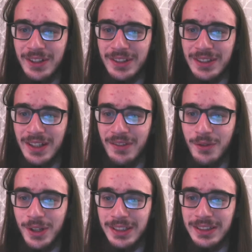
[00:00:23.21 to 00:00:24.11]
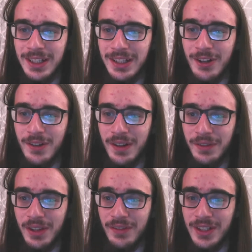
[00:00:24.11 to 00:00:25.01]
yourself wanting to turn it off
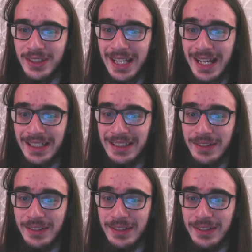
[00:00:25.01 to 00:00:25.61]
after the first act,